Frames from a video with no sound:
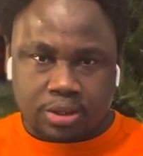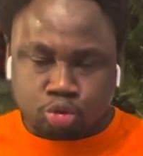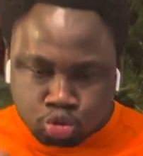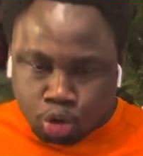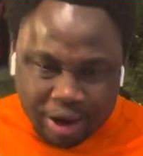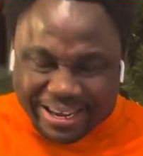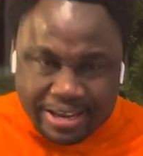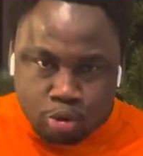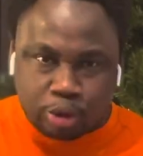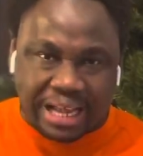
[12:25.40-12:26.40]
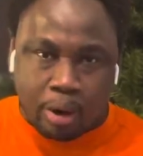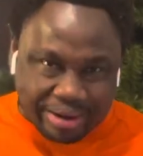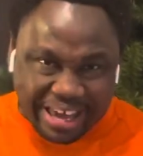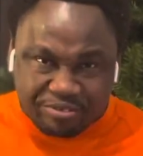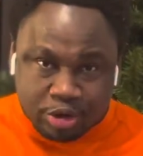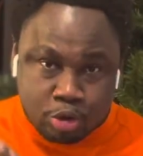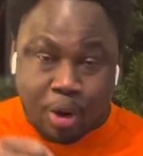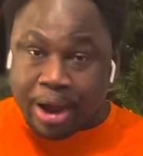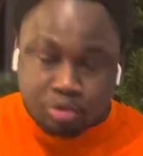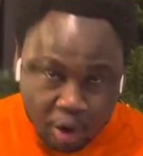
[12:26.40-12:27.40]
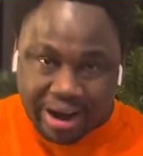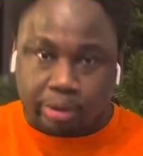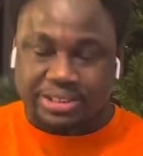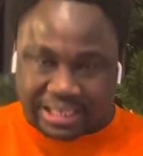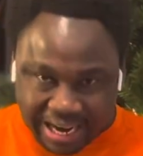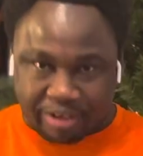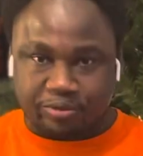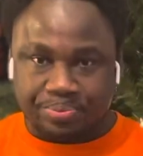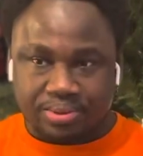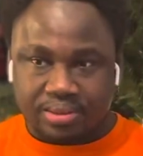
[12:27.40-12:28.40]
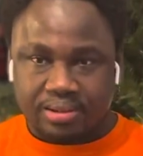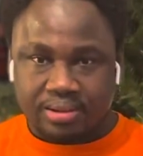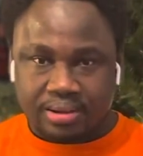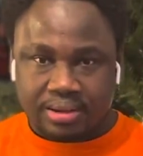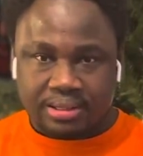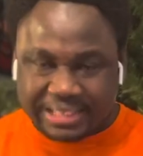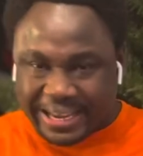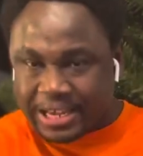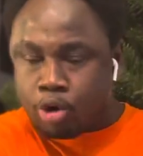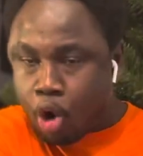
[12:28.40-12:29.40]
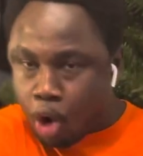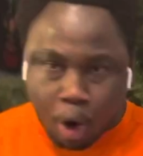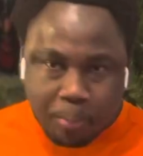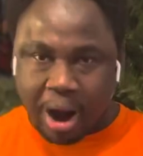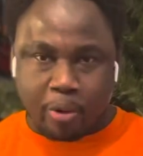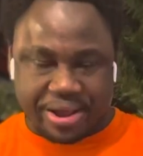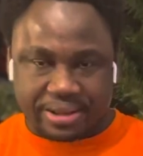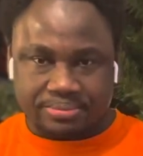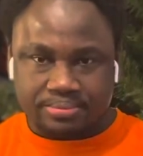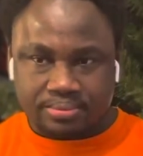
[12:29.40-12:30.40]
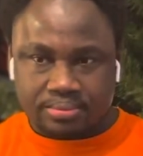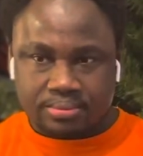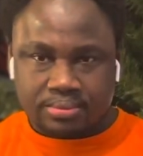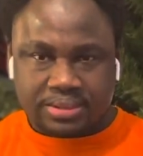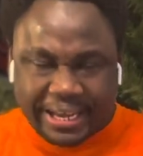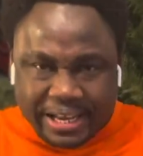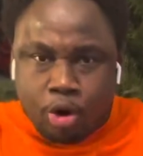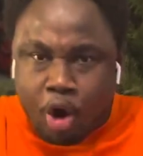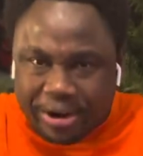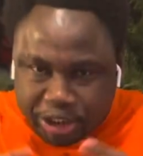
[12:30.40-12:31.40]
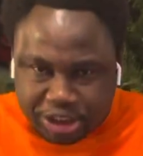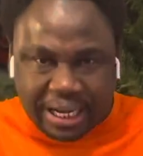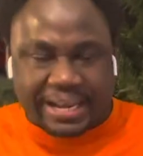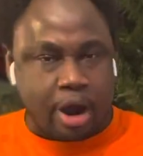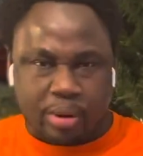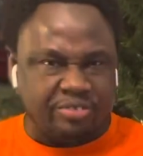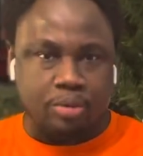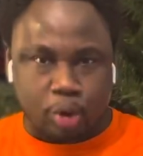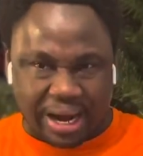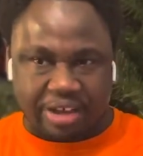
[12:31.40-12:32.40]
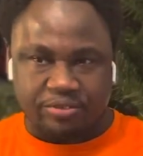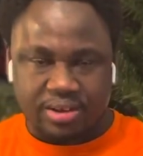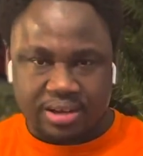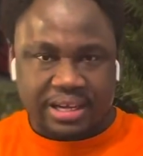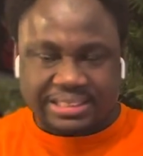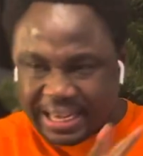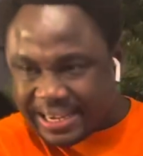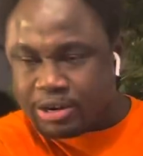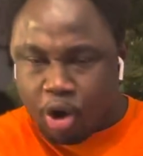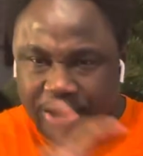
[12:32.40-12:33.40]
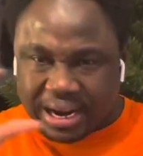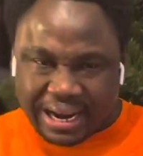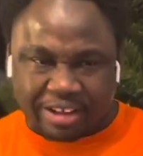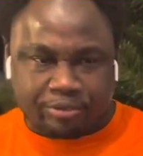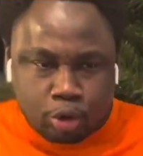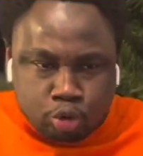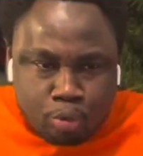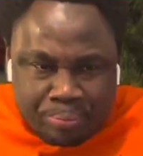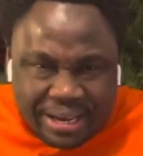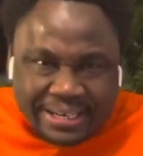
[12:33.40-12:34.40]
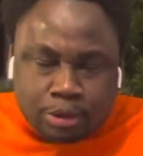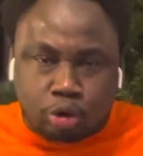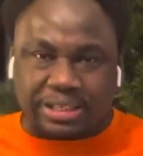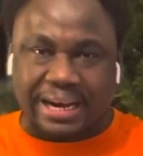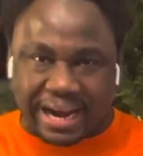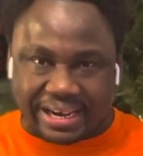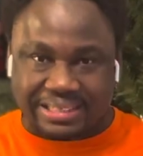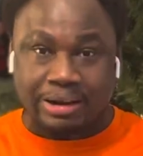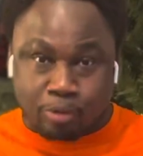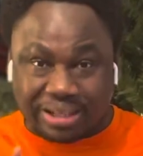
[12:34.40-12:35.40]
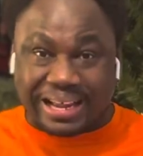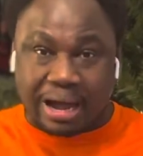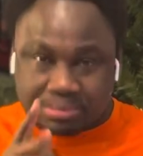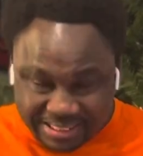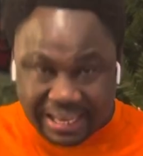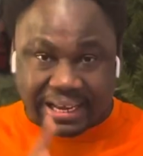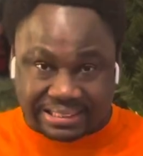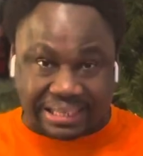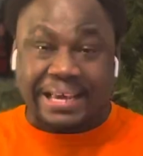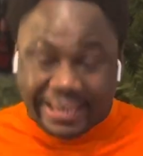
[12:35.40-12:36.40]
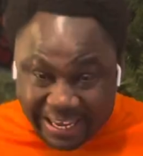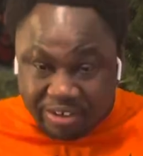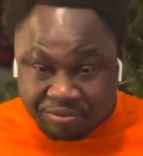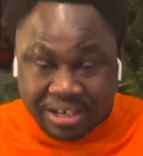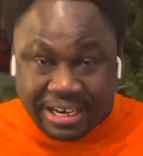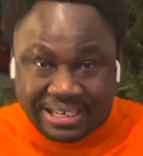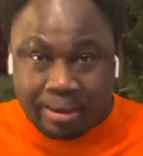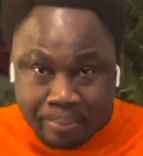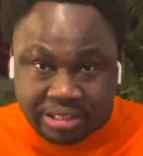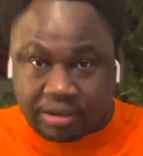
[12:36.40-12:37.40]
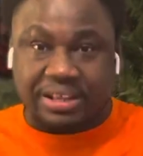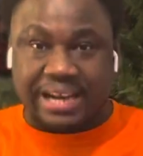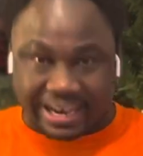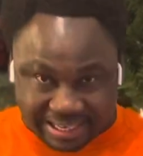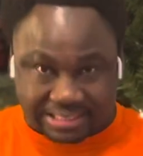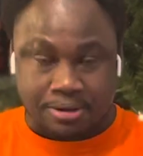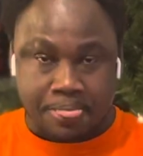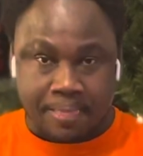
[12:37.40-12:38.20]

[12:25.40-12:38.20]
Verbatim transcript: knocking you down, giving you a knockout in life, taking all hope away, taking all the shine away from your life, taking all the light for you to be in the total darkness. What I'm saying is that even in the midst of the darkness,